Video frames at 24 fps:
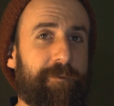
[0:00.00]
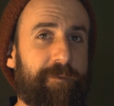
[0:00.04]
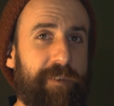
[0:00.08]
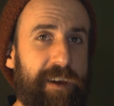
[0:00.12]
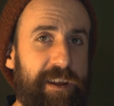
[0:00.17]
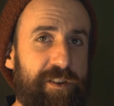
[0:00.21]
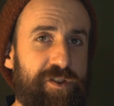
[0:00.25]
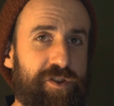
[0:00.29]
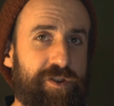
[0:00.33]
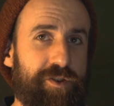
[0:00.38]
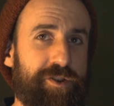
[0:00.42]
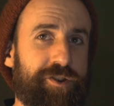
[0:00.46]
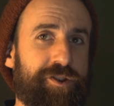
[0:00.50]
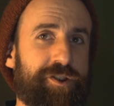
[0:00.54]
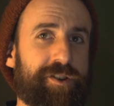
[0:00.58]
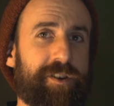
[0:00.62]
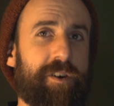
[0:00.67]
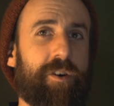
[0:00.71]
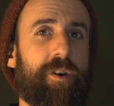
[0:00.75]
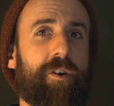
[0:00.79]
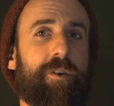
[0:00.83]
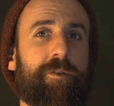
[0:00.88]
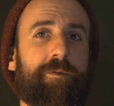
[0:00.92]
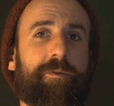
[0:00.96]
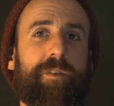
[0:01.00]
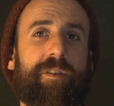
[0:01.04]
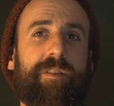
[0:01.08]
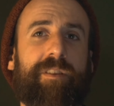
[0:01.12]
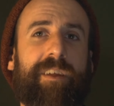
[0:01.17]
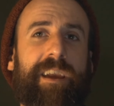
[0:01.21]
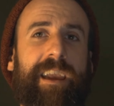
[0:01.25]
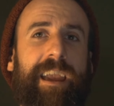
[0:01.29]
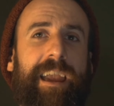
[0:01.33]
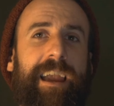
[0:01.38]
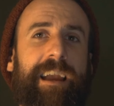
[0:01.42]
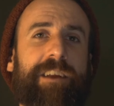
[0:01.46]
features of
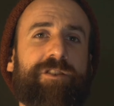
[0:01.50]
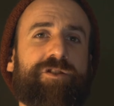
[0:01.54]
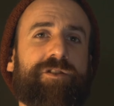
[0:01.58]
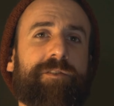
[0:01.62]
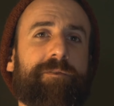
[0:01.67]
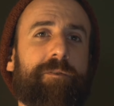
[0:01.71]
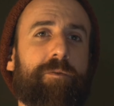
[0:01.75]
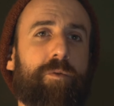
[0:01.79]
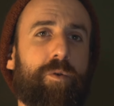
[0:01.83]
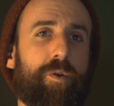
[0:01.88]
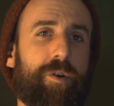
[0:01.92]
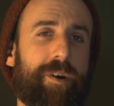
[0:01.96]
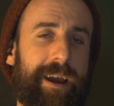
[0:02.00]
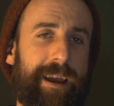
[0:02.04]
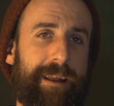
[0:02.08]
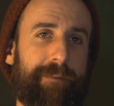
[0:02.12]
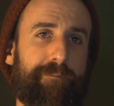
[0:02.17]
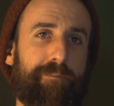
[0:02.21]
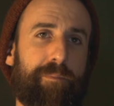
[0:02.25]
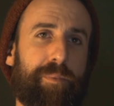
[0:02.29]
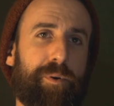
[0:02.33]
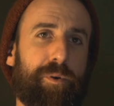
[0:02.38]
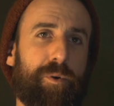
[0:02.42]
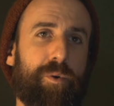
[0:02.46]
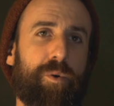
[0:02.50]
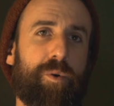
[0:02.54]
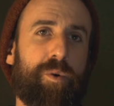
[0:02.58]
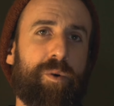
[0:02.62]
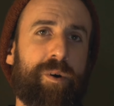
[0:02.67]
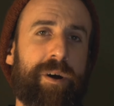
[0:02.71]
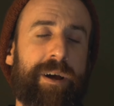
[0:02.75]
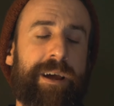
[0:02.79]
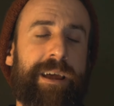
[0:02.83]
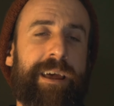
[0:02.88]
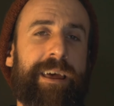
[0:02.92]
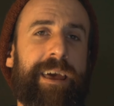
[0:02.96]
the H4N Pro,
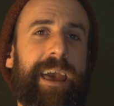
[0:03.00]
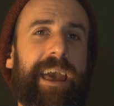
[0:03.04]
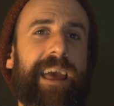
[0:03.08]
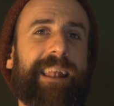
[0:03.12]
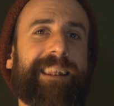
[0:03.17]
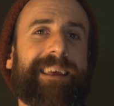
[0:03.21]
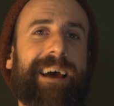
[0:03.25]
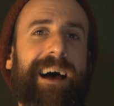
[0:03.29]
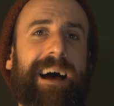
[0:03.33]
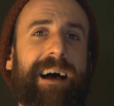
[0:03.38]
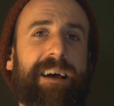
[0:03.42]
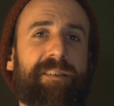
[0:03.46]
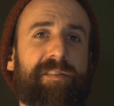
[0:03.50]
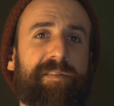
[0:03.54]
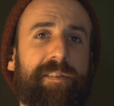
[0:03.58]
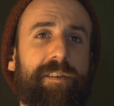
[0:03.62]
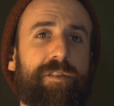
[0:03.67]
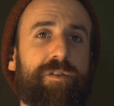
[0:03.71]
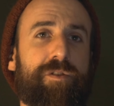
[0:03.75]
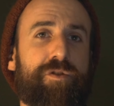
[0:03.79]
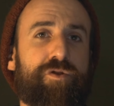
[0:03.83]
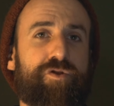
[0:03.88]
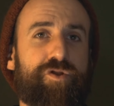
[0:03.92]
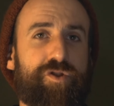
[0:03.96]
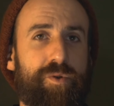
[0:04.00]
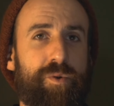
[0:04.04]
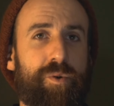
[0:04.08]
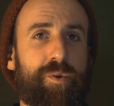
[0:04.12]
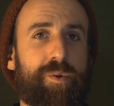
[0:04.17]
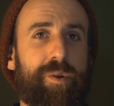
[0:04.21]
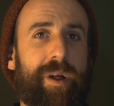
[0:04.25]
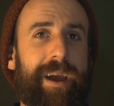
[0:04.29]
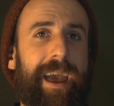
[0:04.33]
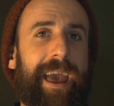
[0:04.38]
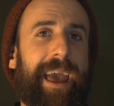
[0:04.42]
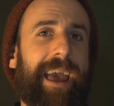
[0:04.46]
it has
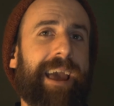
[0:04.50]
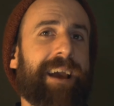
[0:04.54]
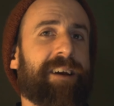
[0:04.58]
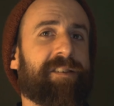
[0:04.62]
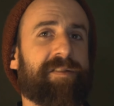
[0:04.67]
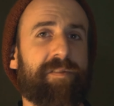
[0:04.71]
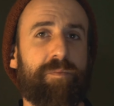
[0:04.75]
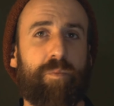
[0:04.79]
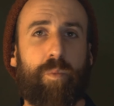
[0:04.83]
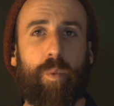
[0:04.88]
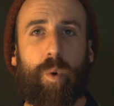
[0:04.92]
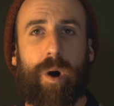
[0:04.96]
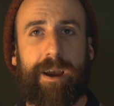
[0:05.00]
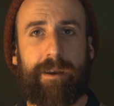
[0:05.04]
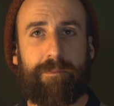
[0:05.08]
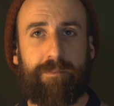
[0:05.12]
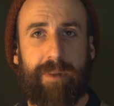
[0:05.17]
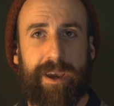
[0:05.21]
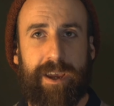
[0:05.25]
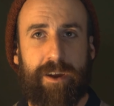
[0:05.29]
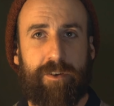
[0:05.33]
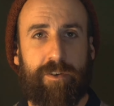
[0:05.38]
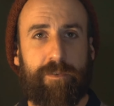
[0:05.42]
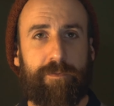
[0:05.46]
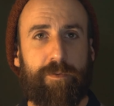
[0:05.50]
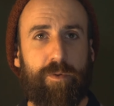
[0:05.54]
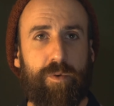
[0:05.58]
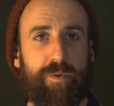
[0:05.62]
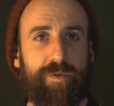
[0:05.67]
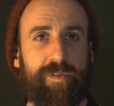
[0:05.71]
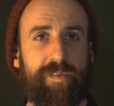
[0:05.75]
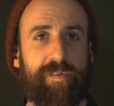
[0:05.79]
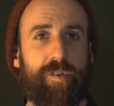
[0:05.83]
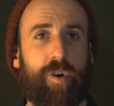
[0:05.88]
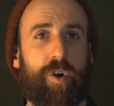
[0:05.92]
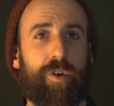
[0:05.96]
dual X and Y
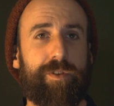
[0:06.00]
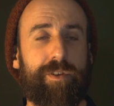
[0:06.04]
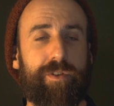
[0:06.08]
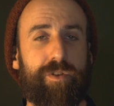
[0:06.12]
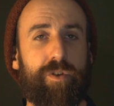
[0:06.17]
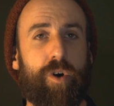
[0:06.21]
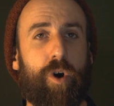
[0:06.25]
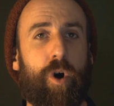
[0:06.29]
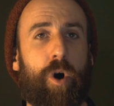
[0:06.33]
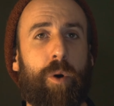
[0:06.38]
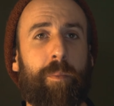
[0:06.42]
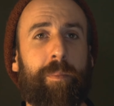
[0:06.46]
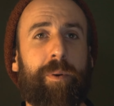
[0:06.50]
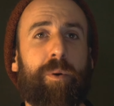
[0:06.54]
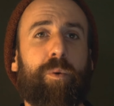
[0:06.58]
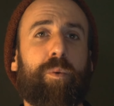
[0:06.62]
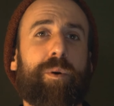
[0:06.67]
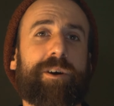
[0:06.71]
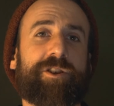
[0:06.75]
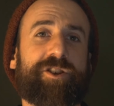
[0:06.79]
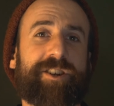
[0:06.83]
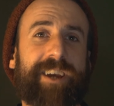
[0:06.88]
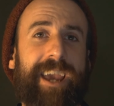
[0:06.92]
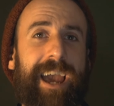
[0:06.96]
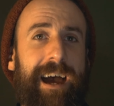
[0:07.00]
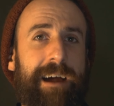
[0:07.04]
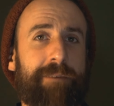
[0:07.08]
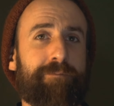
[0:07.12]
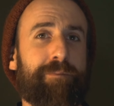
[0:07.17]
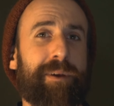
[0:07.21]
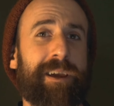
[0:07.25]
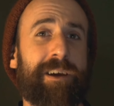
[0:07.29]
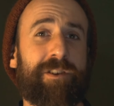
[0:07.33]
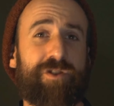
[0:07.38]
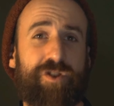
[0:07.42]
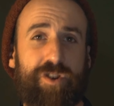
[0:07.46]
microphones on the top, which can
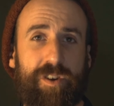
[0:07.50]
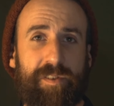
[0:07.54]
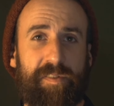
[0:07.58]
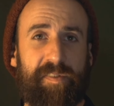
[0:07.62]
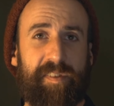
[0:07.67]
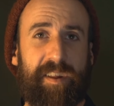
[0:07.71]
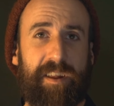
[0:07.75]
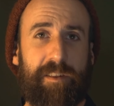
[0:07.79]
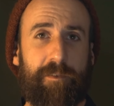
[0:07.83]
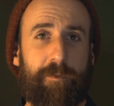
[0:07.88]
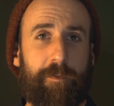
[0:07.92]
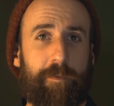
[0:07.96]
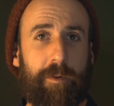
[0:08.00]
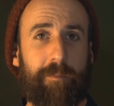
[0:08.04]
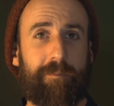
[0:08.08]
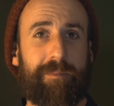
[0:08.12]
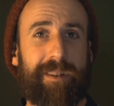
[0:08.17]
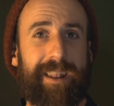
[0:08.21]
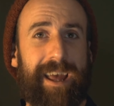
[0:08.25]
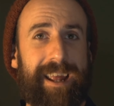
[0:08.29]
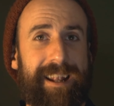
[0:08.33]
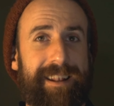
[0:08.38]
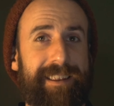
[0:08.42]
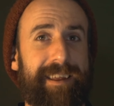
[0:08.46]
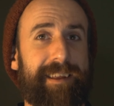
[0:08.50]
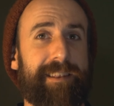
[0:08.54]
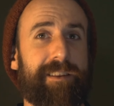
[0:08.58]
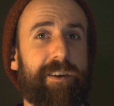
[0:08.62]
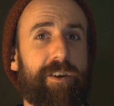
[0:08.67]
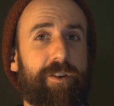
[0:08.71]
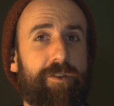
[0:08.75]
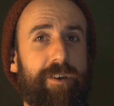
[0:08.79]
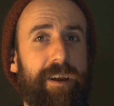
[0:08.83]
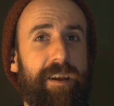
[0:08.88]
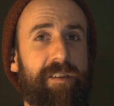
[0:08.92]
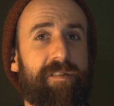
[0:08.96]
be adjusted from 90
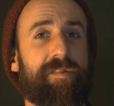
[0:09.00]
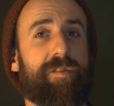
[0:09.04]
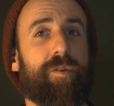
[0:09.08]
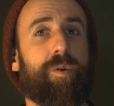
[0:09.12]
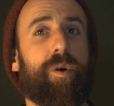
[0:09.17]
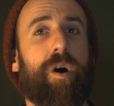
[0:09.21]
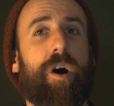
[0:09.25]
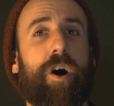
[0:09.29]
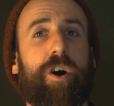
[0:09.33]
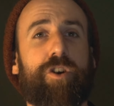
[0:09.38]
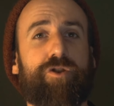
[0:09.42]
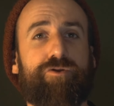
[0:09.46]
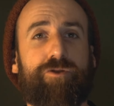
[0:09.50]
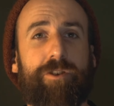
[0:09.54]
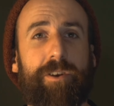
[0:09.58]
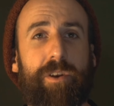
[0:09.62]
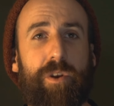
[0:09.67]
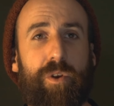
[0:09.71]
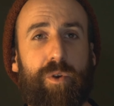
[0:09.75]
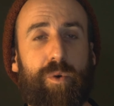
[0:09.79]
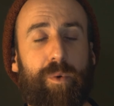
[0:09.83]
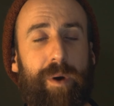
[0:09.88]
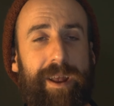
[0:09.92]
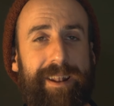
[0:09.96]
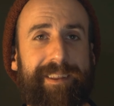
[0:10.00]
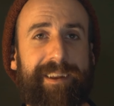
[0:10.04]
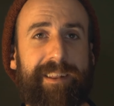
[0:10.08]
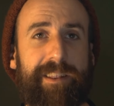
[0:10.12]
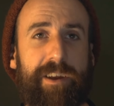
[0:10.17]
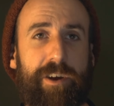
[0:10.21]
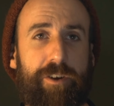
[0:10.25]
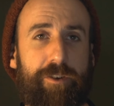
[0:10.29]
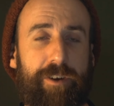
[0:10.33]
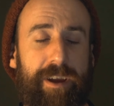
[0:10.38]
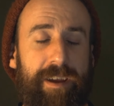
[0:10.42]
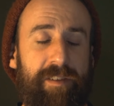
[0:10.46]
degrees to 120
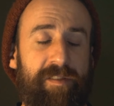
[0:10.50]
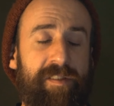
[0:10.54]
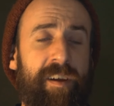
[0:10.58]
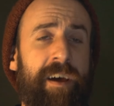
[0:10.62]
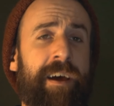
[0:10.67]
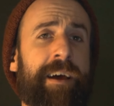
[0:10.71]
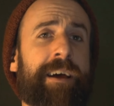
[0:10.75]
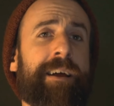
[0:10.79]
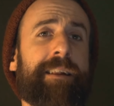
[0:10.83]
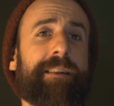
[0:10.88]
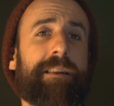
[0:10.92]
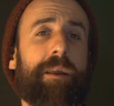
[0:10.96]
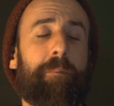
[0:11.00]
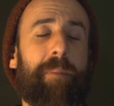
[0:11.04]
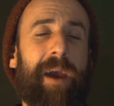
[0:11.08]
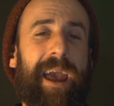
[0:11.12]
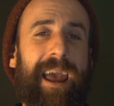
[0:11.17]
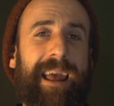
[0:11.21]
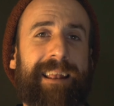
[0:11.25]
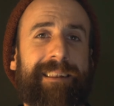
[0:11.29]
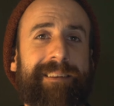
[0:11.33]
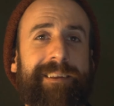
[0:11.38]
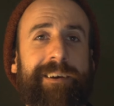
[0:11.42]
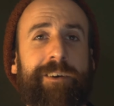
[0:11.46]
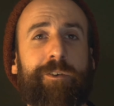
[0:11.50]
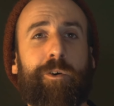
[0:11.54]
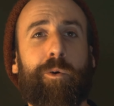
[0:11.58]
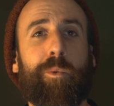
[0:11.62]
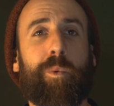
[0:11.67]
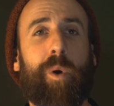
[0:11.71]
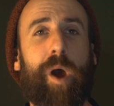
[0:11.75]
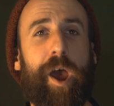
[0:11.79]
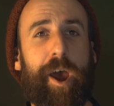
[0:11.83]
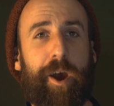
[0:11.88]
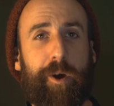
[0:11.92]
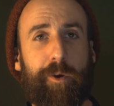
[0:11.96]
degrees, depending on
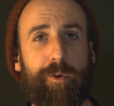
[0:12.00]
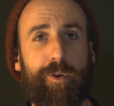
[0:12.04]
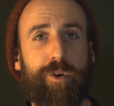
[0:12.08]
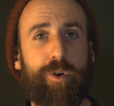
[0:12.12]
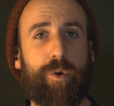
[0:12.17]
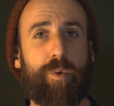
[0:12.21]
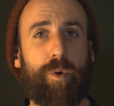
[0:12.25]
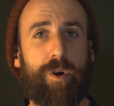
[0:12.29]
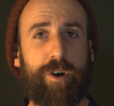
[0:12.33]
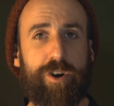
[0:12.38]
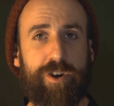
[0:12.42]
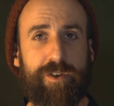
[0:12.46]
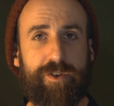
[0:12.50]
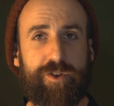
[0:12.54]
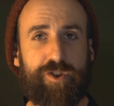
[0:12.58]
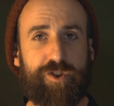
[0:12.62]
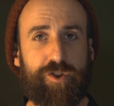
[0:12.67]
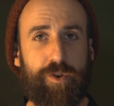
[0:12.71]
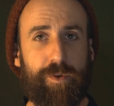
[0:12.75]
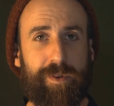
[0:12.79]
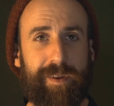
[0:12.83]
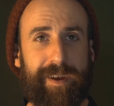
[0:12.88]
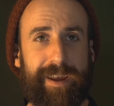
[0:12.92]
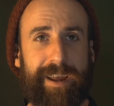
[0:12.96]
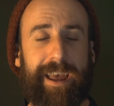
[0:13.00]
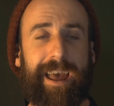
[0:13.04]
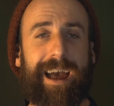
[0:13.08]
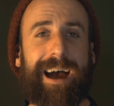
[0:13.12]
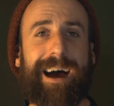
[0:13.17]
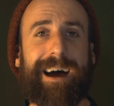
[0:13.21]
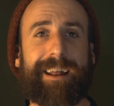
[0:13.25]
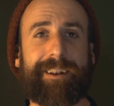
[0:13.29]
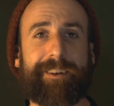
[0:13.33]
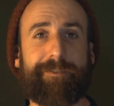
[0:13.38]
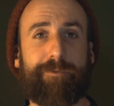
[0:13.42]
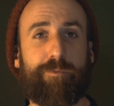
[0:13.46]
how you are shooting
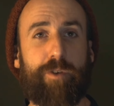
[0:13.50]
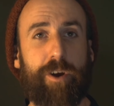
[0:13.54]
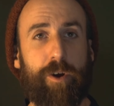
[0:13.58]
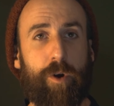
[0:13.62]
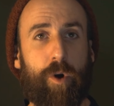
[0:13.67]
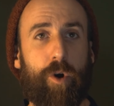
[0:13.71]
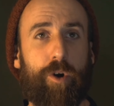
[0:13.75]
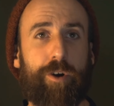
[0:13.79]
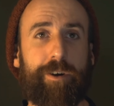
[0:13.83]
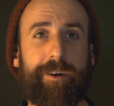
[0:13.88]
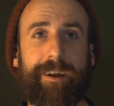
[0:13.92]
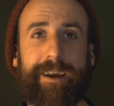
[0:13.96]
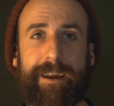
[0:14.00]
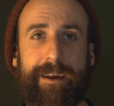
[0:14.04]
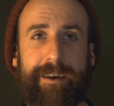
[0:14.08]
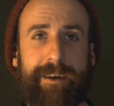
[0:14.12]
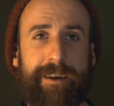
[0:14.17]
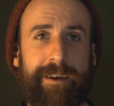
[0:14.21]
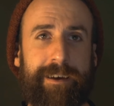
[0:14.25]
and recording.